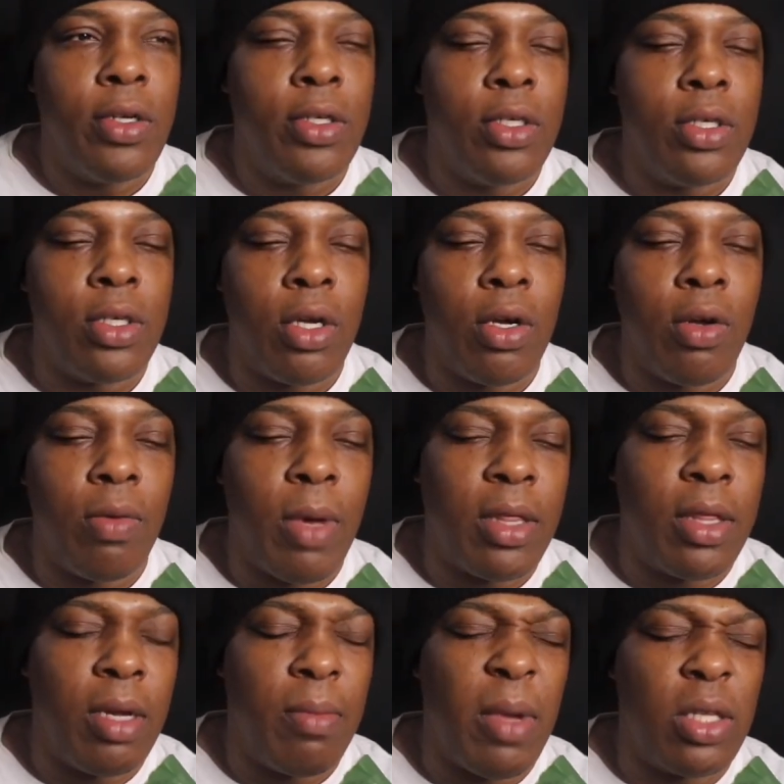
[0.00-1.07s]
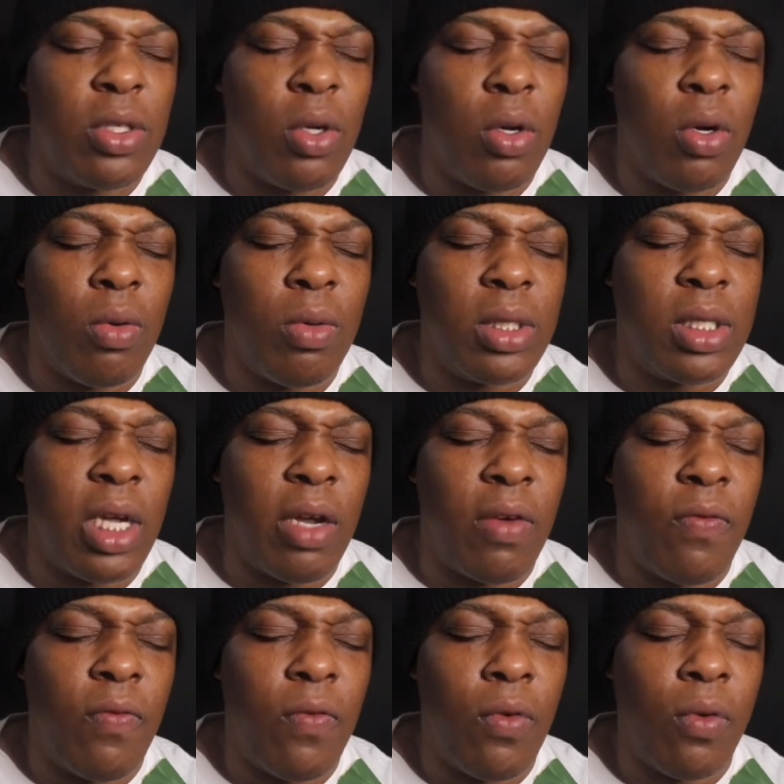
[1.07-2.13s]
So I think my total was like
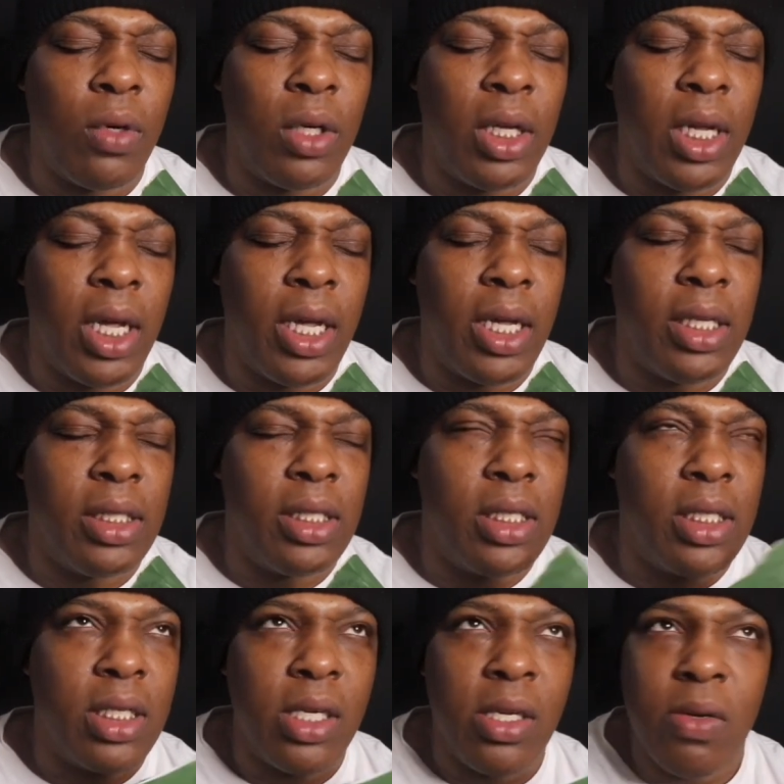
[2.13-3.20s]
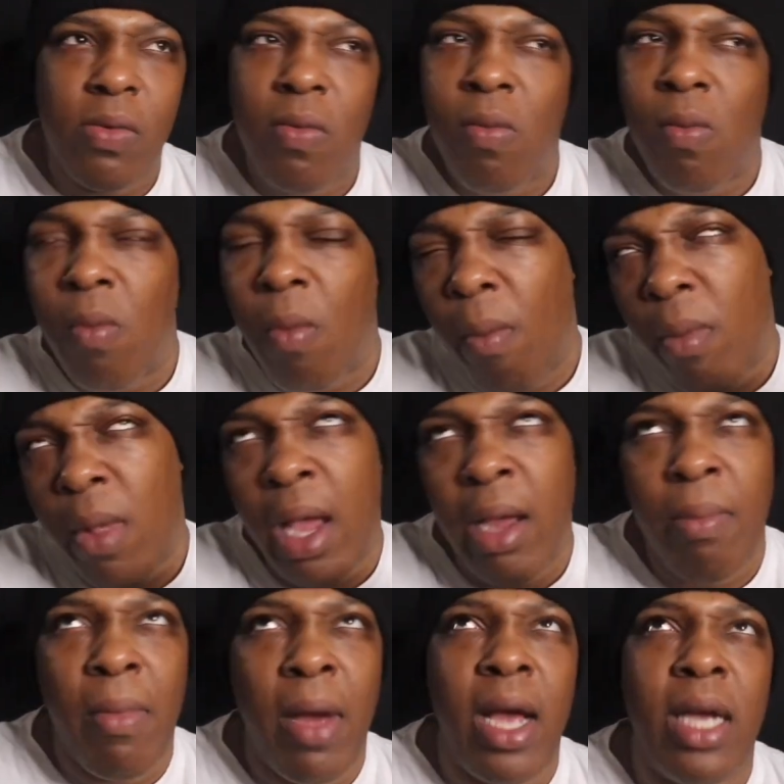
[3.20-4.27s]
48 something,
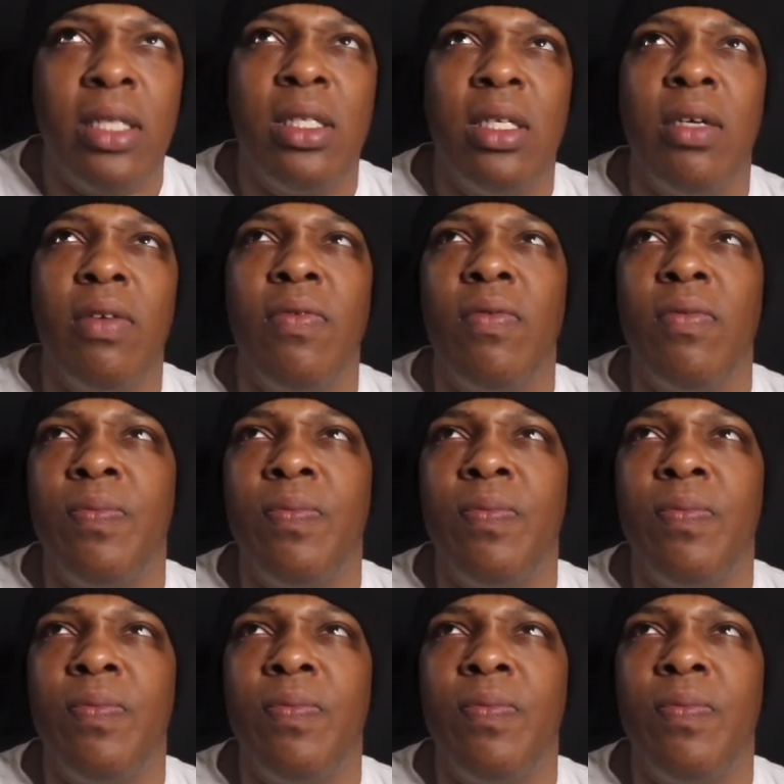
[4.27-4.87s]
like my stuff. So,